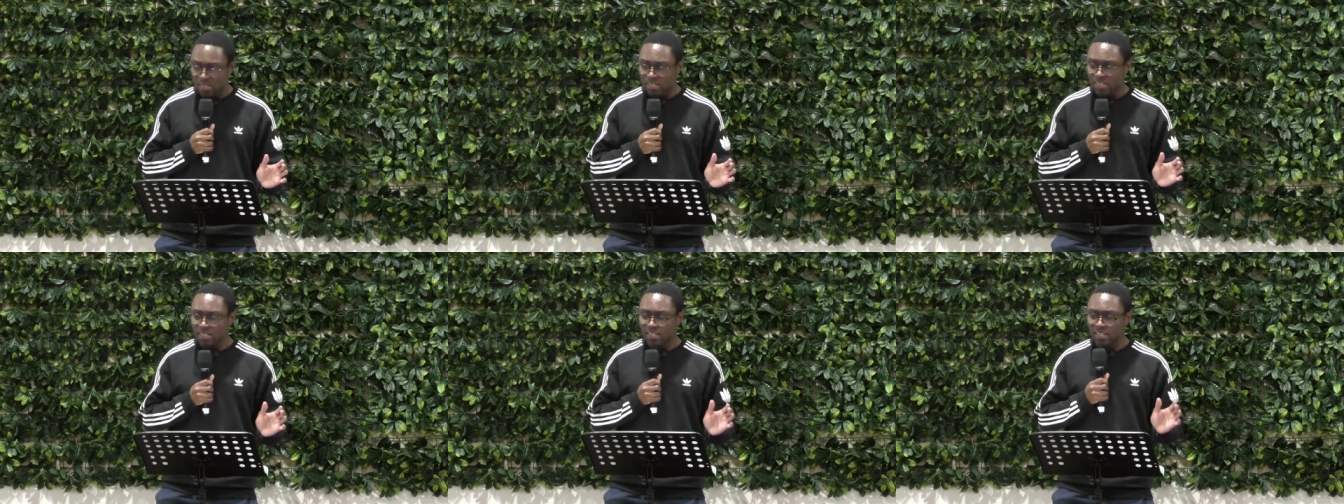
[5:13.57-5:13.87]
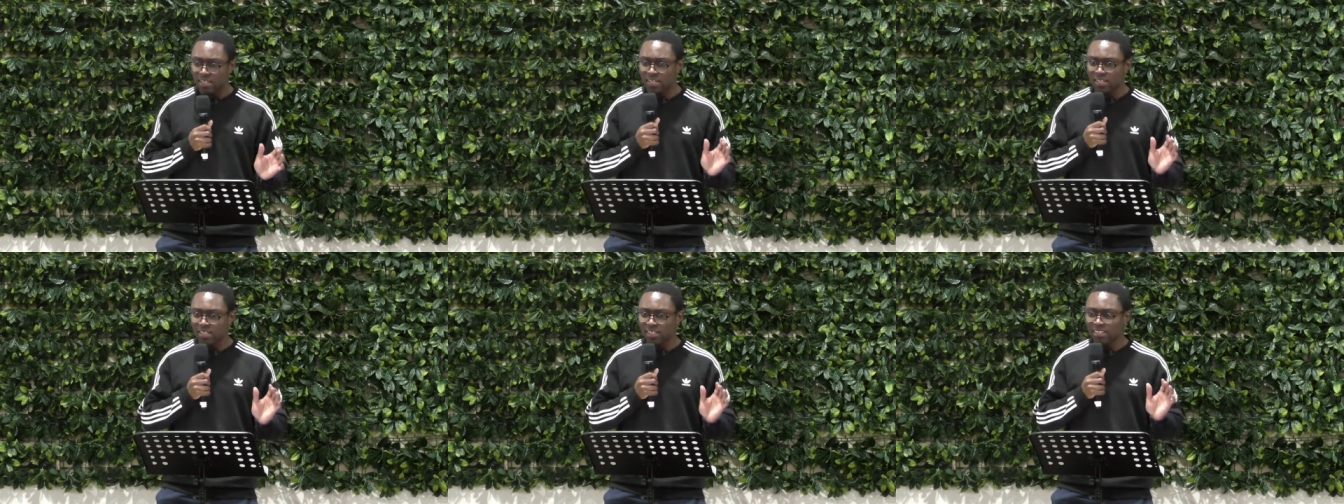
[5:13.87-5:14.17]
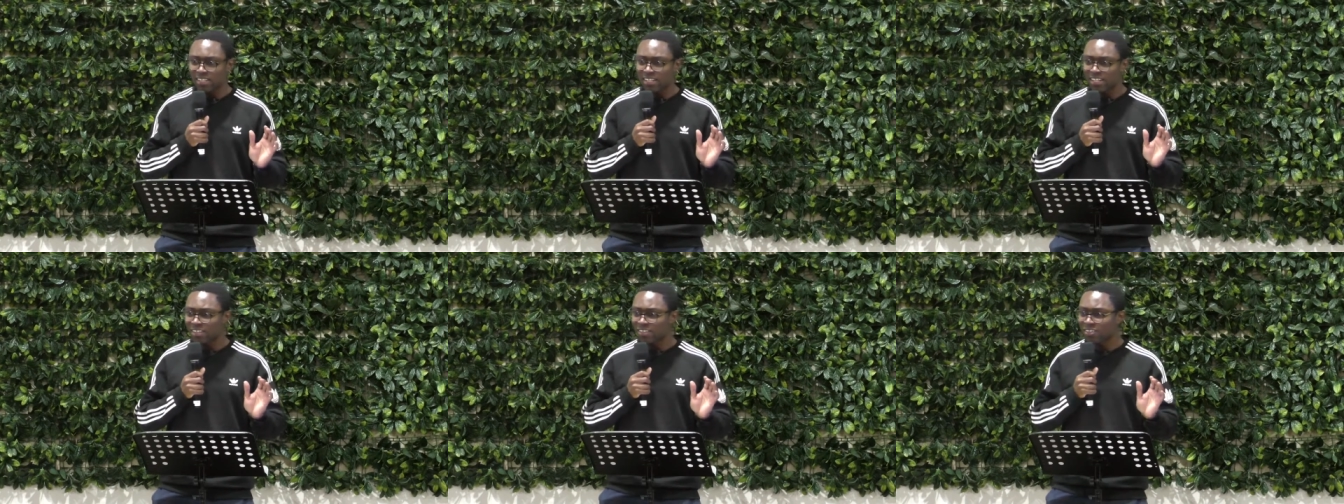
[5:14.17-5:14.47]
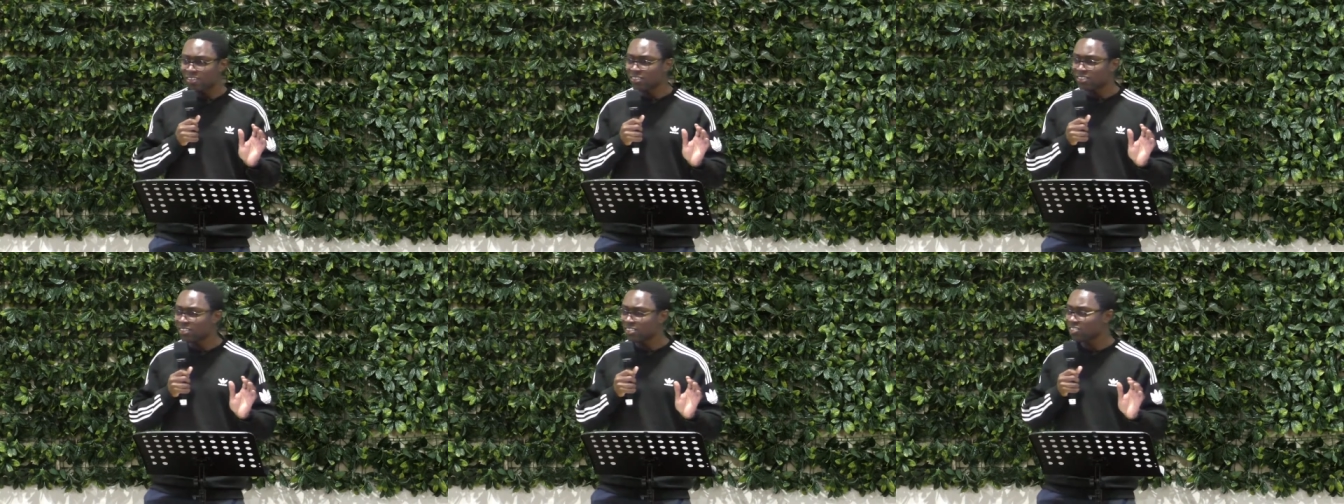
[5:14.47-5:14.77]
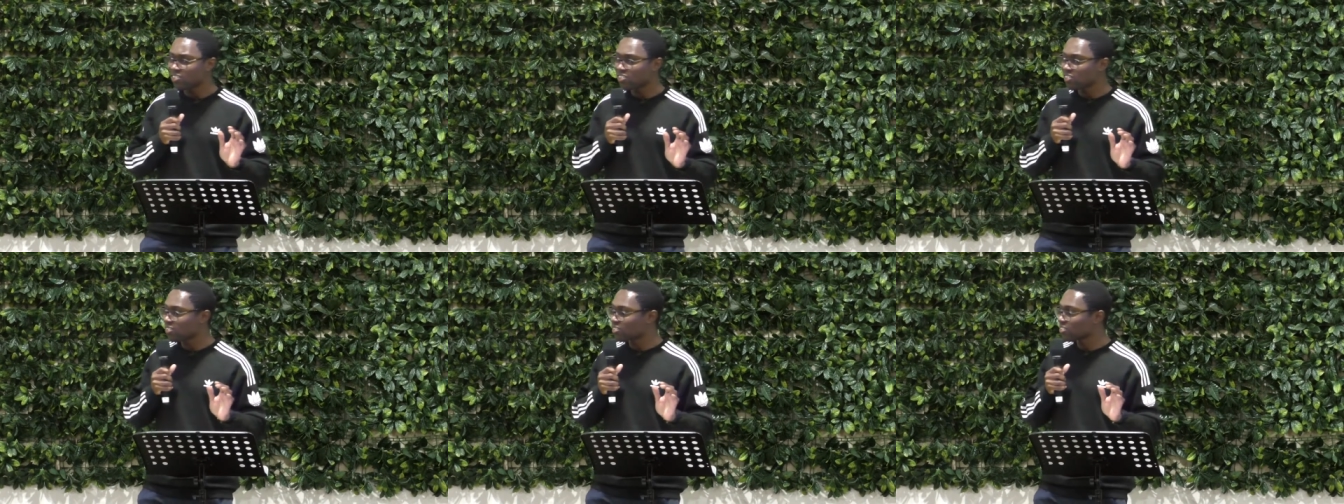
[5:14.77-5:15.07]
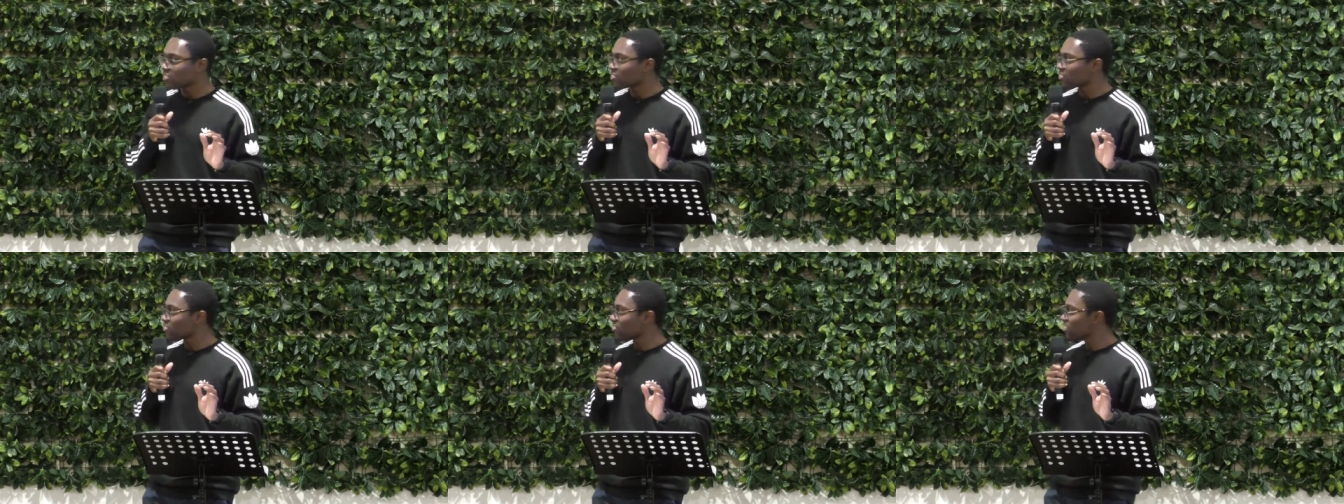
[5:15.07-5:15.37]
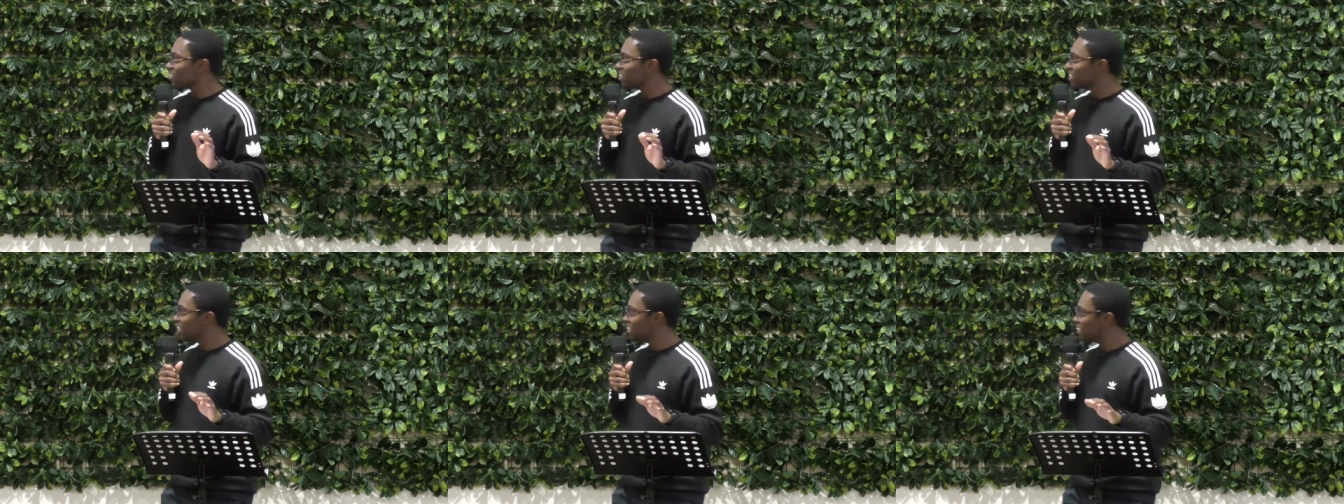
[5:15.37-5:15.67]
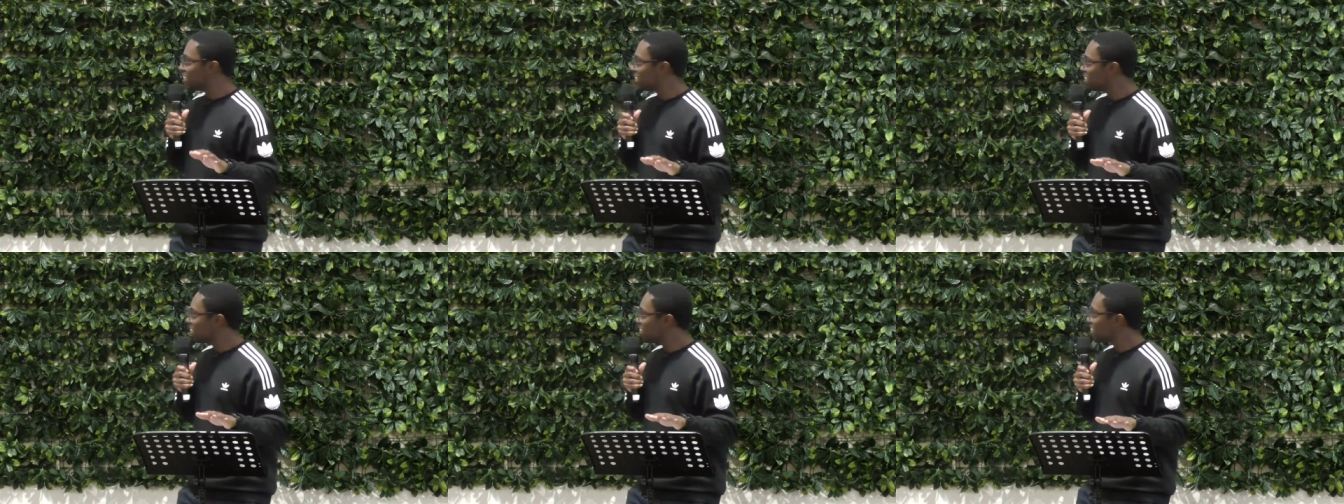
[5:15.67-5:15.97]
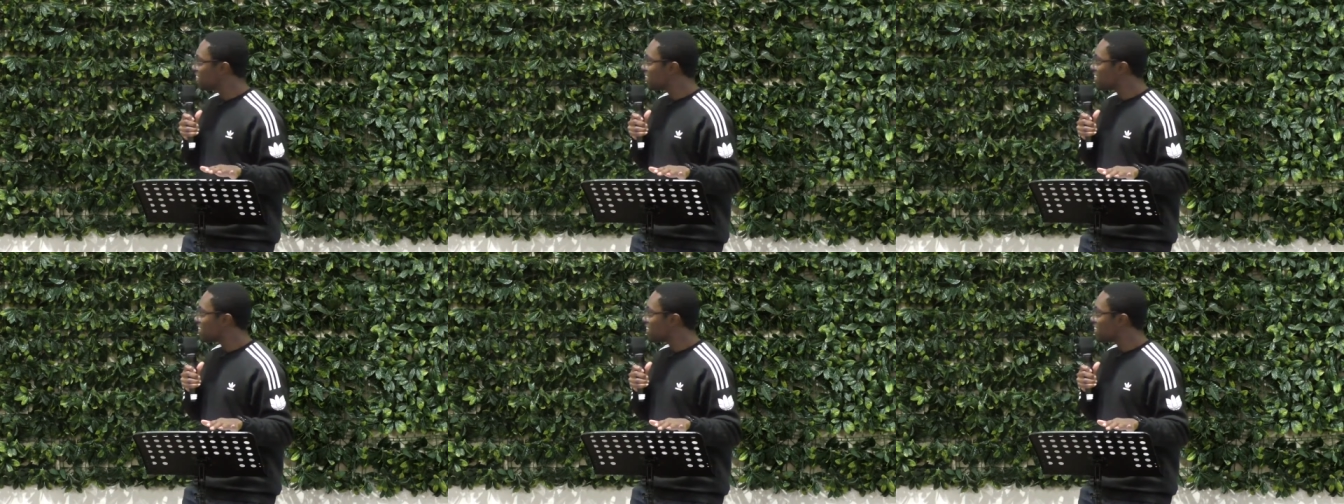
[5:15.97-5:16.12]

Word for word: Uh, now, on the screen,